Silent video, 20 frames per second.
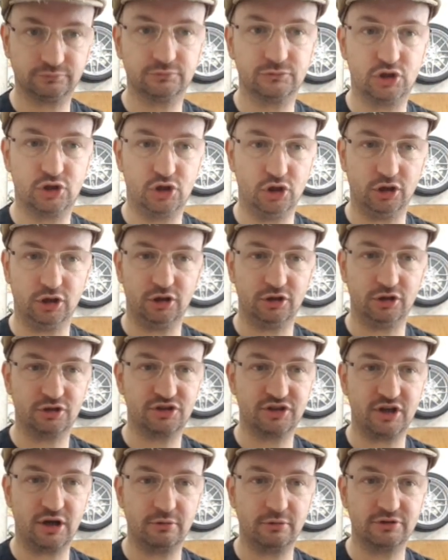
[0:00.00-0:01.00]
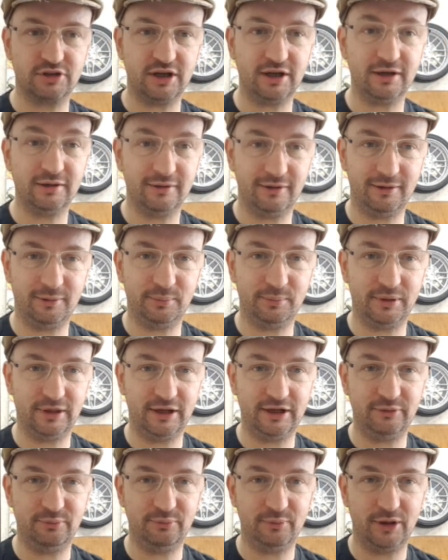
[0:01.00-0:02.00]
Good luck, soldier. Oh,
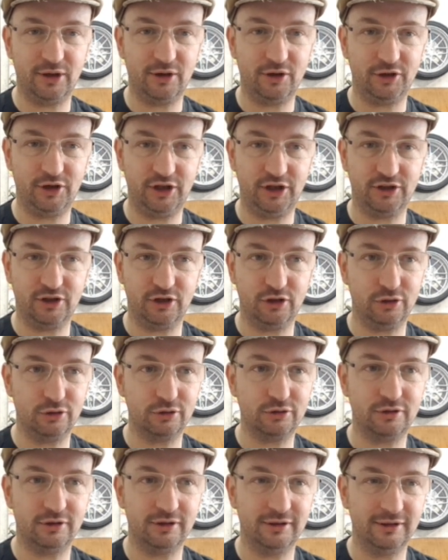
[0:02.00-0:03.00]
believe me, I need the luck.